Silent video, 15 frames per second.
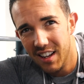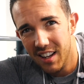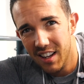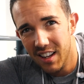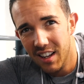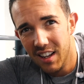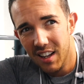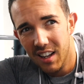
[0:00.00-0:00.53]

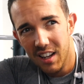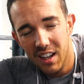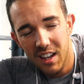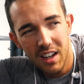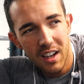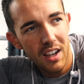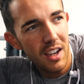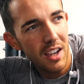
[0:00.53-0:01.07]
Not even
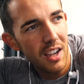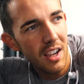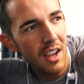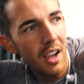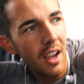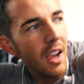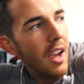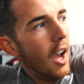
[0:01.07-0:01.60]
halfway, I don't
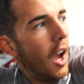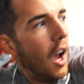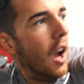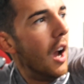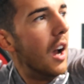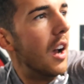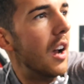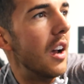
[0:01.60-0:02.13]
think I think we've done
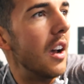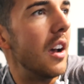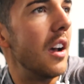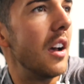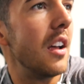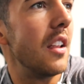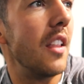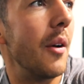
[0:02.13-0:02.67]
three
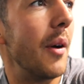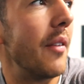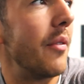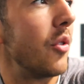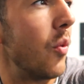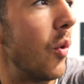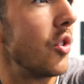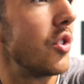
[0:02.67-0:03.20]
exercises.
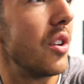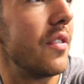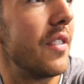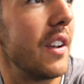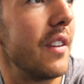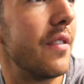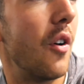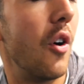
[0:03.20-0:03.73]
yeah,
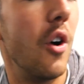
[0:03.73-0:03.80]
we